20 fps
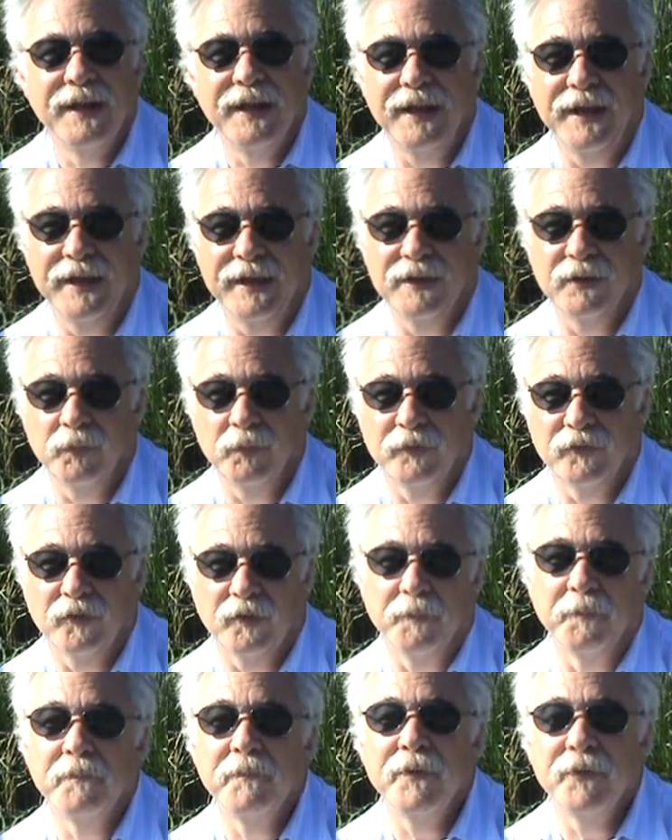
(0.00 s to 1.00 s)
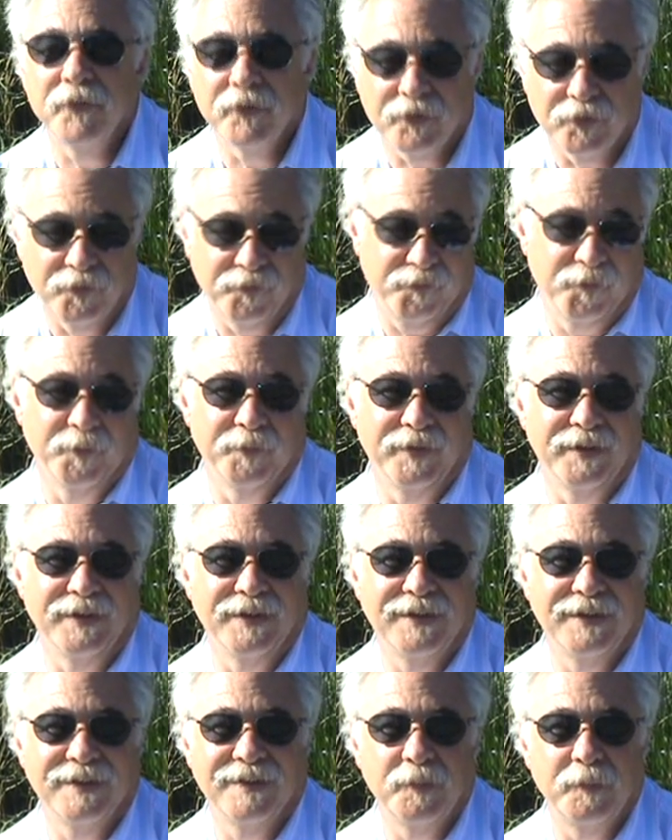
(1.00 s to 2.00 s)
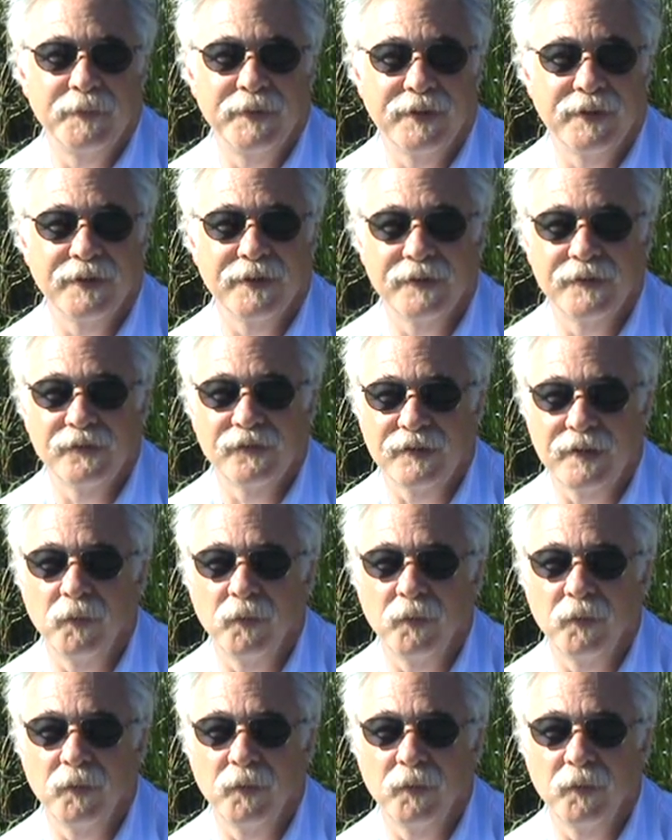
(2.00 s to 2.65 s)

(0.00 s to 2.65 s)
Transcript: And it was a miracle for me, because